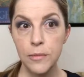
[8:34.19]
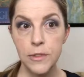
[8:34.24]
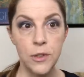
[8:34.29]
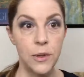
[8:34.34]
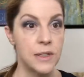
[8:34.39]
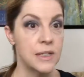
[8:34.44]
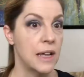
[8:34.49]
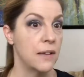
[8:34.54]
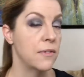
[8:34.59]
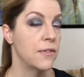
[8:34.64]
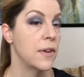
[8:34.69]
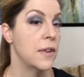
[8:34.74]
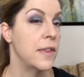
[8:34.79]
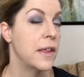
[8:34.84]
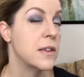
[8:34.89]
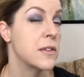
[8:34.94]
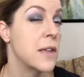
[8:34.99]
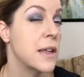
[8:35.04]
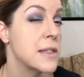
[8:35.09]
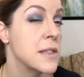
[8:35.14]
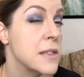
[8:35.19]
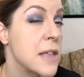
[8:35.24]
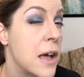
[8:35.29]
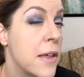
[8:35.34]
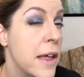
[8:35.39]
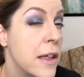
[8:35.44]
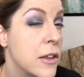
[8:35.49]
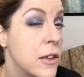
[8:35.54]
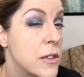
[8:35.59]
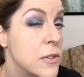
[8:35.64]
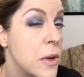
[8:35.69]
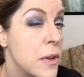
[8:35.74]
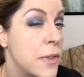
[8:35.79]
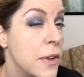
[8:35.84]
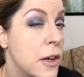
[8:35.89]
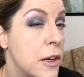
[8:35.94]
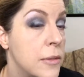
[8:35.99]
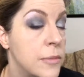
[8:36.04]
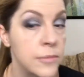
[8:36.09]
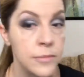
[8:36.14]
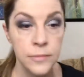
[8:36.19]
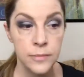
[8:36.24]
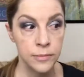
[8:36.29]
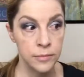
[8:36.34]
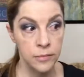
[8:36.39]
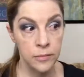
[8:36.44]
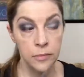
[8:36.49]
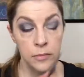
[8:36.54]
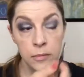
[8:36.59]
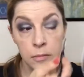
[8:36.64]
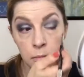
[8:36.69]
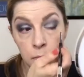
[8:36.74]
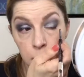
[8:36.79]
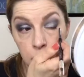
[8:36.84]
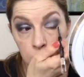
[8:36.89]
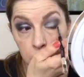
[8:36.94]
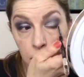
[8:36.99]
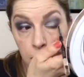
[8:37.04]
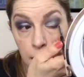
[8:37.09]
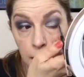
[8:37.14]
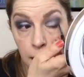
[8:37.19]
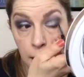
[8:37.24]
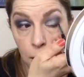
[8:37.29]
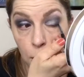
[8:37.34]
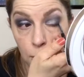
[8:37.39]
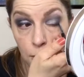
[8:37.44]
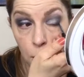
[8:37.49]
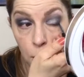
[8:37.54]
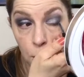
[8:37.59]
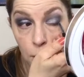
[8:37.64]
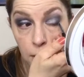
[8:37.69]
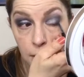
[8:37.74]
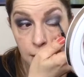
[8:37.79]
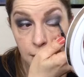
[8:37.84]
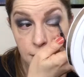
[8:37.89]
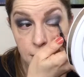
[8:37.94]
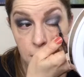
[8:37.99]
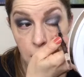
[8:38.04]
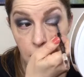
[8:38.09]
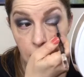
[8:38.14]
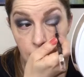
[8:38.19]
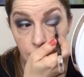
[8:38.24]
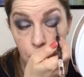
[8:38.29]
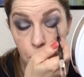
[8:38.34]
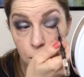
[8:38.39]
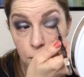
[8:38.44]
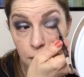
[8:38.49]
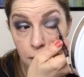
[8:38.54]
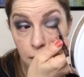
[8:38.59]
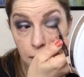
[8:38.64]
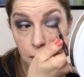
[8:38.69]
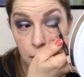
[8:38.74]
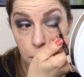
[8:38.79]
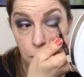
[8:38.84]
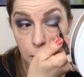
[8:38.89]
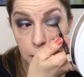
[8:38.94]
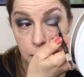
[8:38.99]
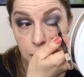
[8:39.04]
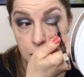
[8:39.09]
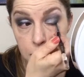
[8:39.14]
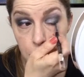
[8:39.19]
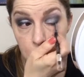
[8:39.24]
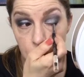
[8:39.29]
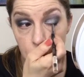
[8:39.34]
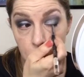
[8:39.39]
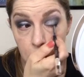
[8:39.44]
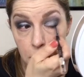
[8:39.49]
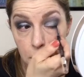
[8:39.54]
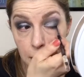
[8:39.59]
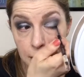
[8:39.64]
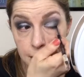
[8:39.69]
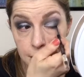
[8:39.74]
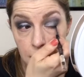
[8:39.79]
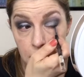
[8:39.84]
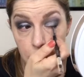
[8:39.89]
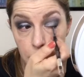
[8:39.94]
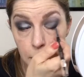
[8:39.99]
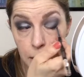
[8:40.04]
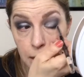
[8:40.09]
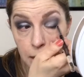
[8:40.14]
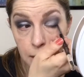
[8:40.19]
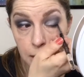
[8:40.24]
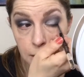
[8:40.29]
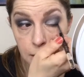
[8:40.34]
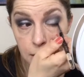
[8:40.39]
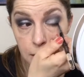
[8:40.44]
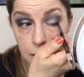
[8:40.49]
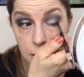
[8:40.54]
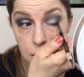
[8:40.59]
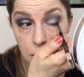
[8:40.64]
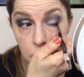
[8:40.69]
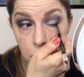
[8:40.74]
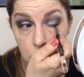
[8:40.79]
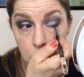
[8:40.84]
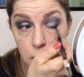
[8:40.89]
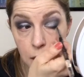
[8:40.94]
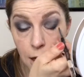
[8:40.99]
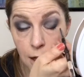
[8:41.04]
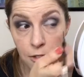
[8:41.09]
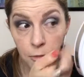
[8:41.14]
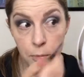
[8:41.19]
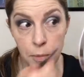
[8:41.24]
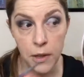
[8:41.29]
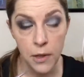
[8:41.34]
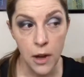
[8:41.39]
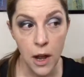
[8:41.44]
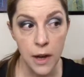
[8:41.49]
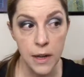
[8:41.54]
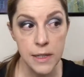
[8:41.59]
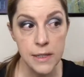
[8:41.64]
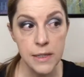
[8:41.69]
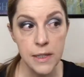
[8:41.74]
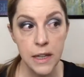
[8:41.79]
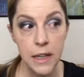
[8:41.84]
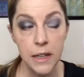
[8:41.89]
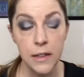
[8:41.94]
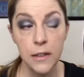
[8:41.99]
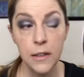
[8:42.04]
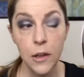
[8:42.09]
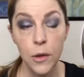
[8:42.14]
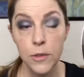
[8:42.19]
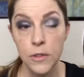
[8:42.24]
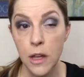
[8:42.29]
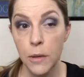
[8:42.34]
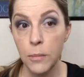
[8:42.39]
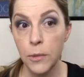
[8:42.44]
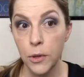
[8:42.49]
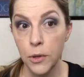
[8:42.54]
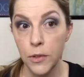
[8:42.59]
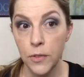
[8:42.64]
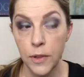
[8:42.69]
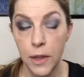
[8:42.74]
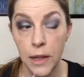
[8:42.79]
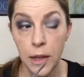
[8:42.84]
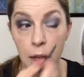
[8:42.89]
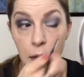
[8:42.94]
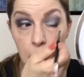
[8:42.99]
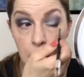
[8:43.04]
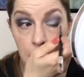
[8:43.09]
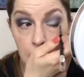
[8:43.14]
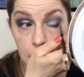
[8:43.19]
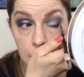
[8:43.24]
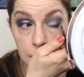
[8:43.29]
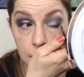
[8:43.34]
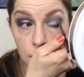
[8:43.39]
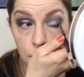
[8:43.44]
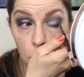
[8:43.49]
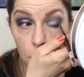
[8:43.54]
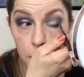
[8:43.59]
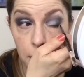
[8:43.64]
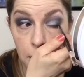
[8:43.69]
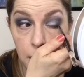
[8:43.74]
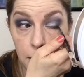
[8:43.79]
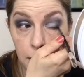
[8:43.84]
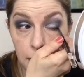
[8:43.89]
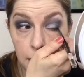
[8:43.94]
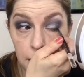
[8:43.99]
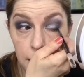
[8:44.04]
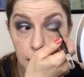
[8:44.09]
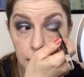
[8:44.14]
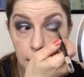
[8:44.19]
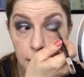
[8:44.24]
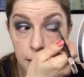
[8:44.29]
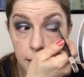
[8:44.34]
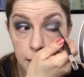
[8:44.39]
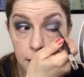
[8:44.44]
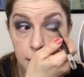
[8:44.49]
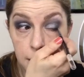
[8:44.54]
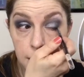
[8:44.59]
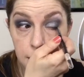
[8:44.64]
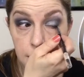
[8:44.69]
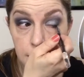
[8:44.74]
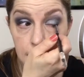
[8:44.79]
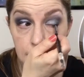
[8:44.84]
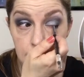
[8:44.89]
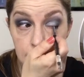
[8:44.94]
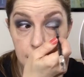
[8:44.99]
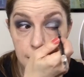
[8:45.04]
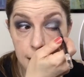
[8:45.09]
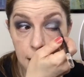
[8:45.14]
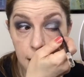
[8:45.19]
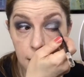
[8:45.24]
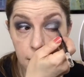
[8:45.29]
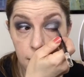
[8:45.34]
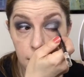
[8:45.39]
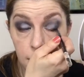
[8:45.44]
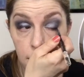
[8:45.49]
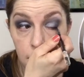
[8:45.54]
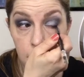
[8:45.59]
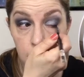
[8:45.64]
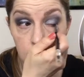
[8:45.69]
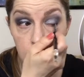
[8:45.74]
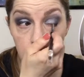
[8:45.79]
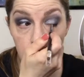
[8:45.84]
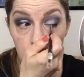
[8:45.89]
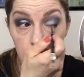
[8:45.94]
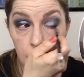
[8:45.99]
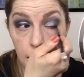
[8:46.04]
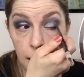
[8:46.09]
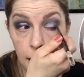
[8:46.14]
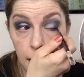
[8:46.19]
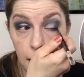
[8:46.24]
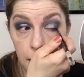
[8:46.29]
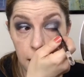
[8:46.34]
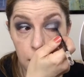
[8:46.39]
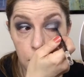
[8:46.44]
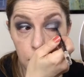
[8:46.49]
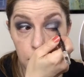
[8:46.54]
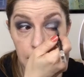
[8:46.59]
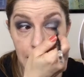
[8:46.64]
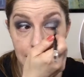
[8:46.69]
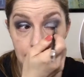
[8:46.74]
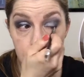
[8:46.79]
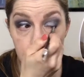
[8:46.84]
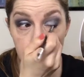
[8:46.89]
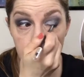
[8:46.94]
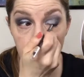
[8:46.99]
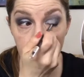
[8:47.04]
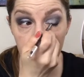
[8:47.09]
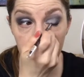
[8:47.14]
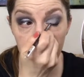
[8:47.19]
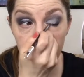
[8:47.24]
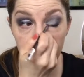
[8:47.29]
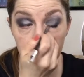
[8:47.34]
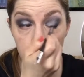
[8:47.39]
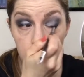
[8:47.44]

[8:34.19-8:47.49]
So it's kind of a fun thing. So that's how that looks right there. It goes on really soft. You would think that it would be smudgy and messy because it's so soft, but honestly, it goes on beautifully. This formula sets itself, and it will last all day.